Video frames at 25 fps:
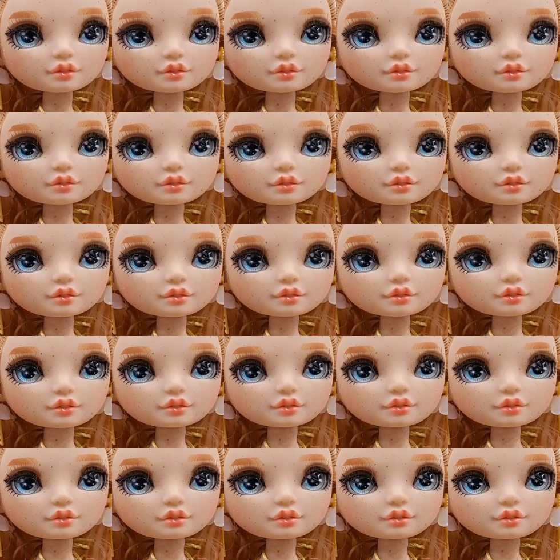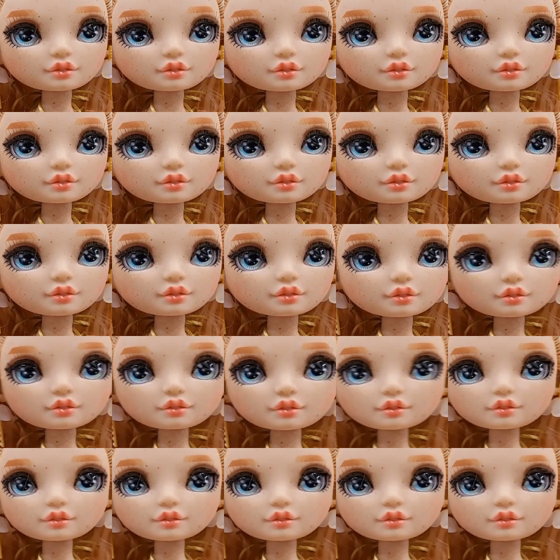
Nothing is said.